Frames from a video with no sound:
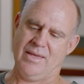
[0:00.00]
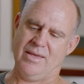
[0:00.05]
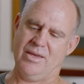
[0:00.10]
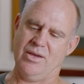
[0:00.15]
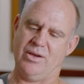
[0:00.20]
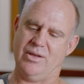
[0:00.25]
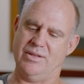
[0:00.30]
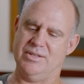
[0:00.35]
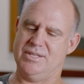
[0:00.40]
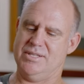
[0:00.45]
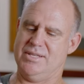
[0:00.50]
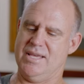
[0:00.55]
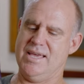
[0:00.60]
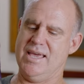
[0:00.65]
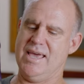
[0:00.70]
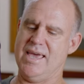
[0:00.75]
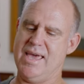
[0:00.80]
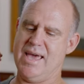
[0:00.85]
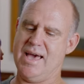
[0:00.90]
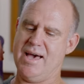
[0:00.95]
You can
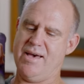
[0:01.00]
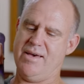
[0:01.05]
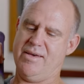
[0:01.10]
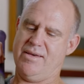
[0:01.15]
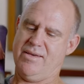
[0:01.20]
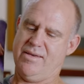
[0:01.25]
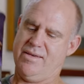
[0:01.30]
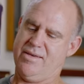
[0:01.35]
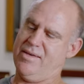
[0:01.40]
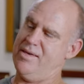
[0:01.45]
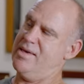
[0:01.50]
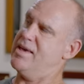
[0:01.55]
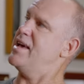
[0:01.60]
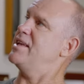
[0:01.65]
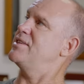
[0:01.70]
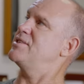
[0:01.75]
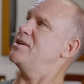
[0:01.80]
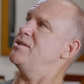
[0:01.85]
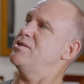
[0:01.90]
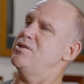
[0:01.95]
see here
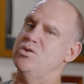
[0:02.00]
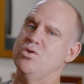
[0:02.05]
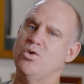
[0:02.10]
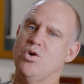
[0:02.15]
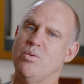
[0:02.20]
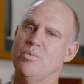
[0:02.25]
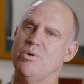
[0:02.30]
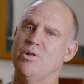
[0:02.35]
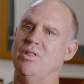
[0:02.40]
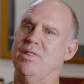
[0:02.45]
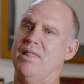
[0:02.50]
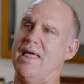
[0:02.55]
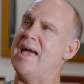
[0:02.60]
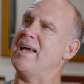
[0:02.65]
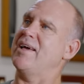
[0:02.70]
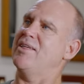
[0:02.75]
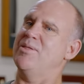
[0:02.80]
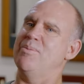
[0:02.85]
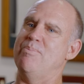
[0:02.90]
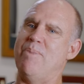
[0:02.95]
it's a normal
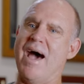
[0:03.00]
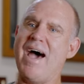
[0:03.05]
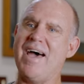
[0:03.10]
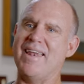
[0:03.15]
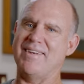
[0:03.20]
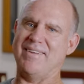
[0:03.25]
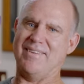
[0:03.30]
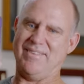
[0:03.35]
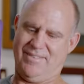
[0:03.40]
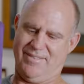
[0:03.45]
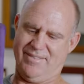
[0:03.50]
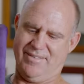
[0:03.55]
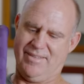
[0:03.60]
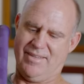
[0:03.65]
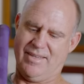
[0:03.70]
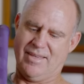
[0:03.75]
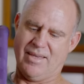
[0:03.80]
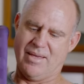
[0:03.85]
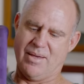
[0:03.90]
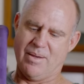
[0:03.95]
length bat,
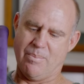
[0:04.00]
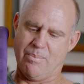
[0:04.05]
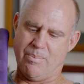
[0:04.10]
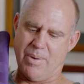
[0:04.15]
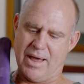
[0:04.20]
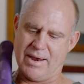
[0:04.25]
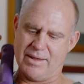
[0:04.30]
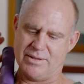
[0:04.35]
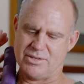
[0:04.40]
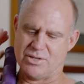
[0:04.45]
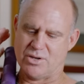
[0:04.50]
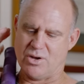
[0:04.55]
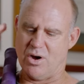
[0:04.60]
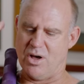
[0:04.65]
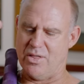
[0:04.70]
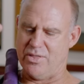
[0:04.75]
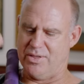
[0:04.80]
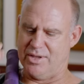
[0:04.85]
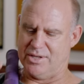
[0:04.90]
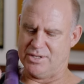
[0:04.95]
but it's
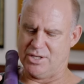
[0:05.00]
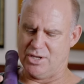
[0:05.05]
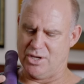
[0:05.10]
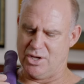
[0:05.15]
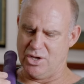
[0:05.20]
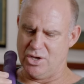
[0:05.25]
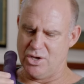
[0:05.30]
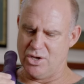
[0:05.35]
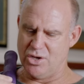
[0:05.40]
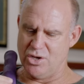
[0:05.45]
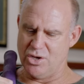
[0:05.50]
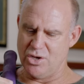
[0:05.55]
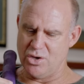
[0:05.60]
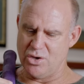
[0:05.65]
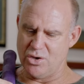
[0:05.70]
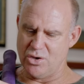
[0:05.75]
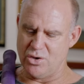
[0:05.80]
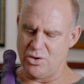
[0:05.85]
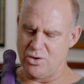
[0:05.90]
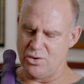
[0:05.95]
got this
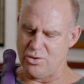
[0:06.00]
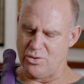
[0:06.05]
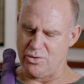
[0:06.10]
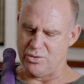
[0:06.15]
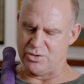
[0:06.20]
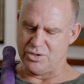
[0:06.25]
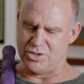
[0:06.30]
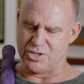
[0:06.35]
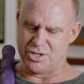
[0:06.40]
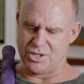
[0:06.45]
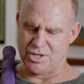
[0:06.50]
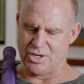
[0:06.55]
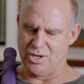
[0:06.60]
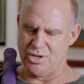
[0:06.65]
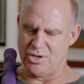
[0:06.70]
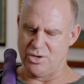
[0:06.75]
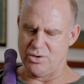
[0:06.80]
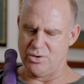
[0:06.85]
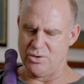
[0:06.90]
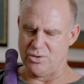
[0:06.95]
huge,
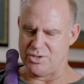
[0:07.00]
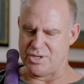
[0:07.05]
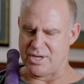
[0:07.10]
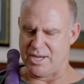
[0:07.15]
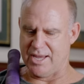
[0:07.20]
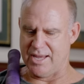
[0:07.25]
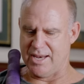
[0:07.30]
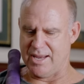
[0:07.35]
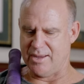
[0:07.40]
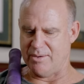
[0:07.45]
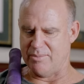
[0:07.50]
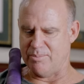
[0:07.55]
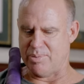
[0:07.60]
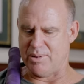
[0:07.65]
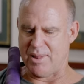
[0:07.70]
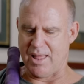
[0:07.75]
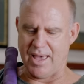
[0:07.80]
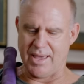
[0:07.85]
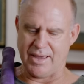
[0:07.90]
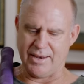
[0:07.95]
huge hitting
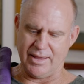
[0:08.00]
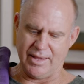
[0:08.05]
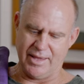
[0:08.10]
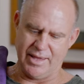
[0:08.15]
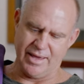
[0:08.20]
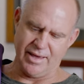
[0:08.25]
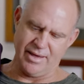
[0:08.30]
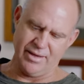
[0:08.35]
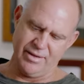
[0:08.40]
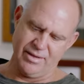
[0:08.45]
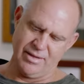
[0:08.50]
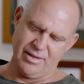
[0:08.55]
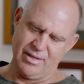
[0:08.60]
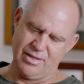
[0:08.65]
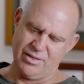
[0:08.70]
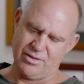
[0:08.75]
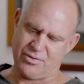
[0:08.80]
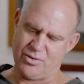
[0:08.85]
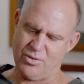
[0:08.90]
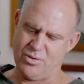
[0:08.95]
plane here
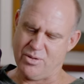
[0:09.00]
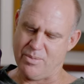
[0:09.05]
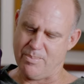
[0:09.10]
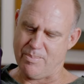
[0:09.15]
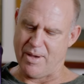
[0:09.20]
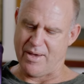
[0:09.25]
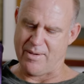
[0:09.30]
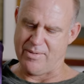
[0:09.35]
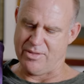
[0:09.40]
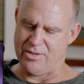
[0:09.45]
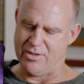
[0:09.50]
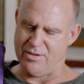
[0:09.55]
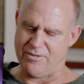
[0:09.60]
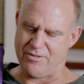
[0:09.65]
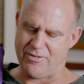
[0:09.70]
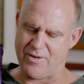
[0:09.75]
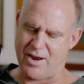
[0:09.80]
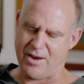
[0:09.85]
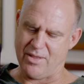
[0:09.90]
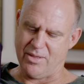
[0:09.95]
through the
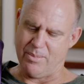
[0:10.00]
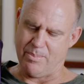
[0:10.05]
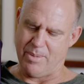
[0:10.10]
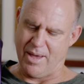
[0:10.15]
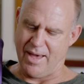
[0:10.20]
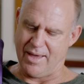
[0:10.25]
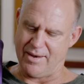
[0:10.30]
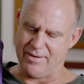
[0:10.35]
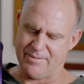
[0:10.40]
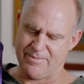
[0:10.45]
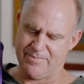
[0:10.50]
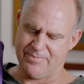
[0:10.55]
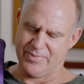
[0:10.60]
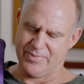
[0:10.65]
front of the bat.